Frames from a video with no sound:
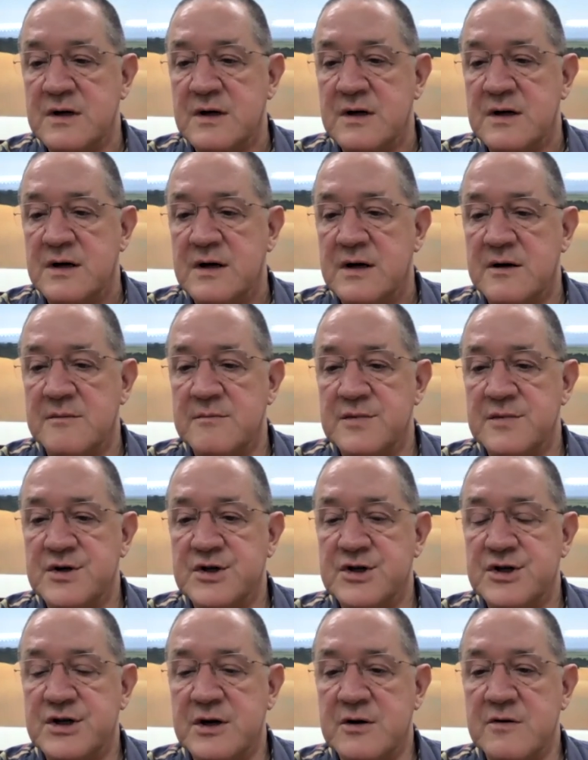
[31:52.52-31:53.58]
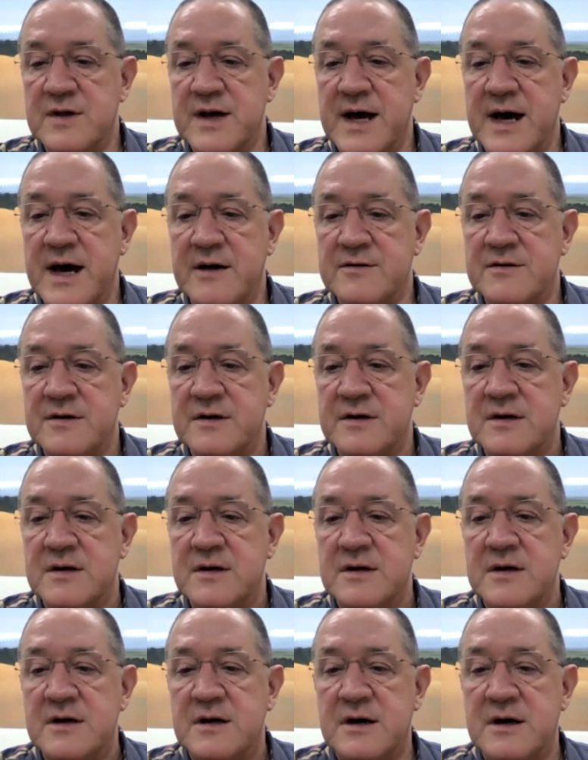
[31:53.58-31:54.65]
um, share that.
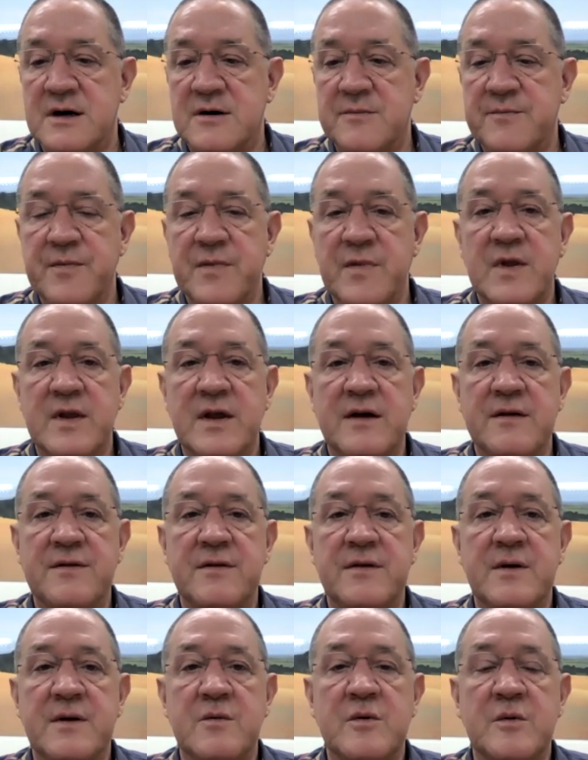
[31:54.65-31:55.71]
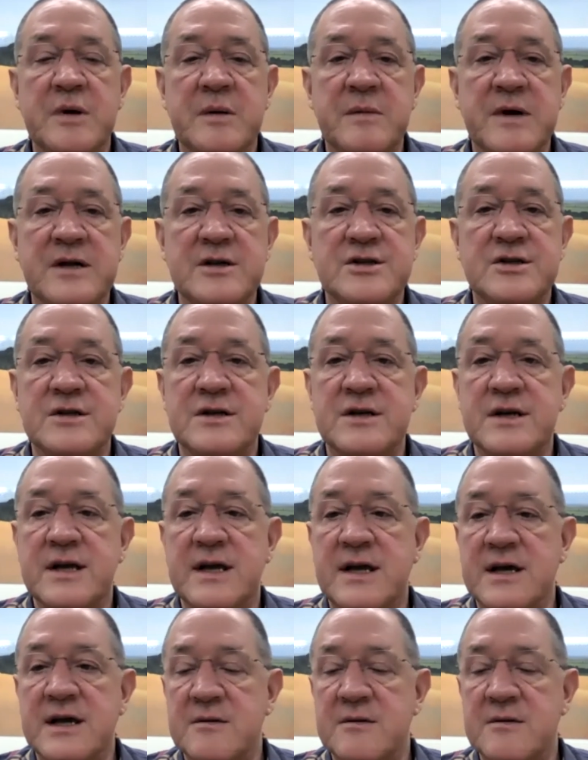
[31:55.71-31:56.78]
Um, it, it, will be mentioned
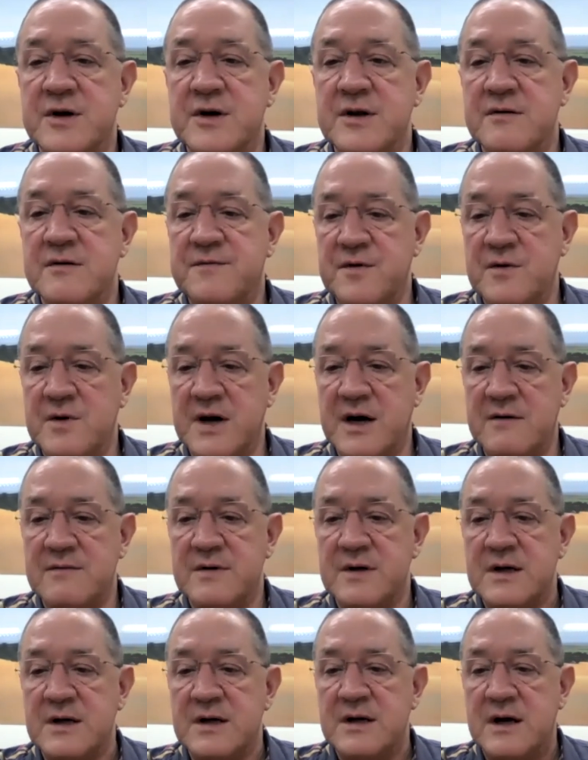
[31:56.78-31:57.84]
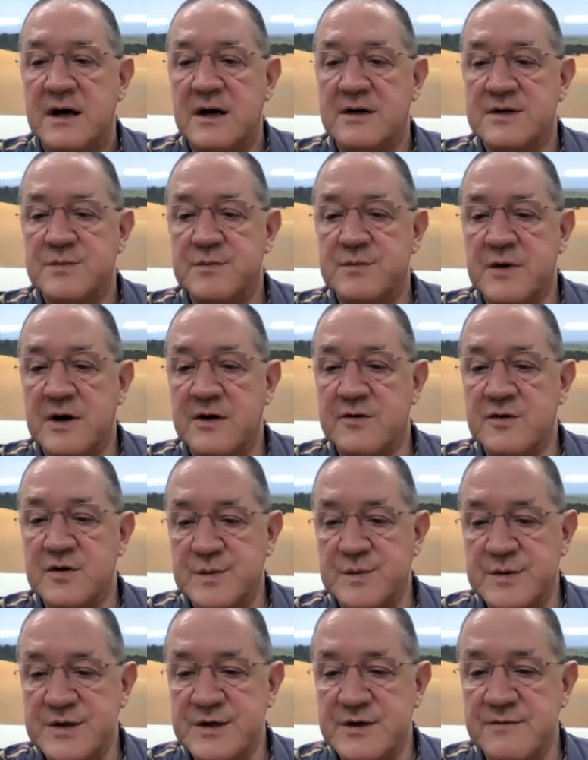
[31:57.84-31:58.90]
again, but if you have uh, other
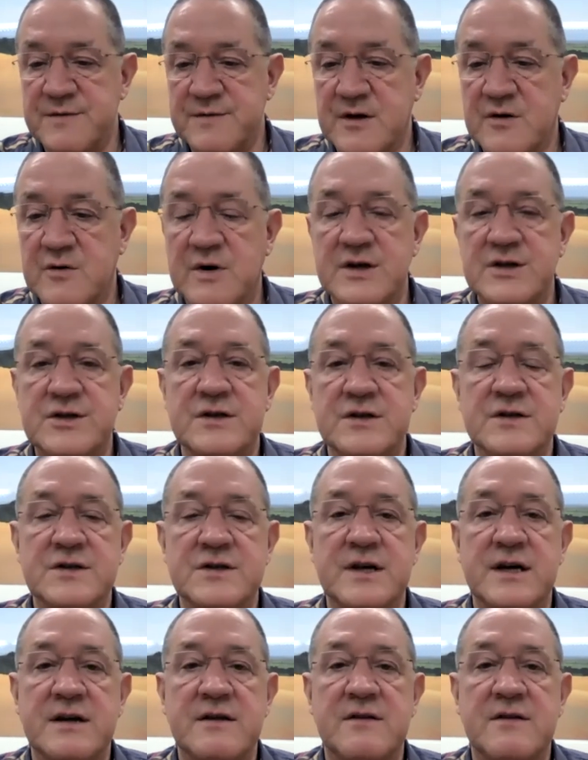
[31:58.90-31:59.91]
specific questions like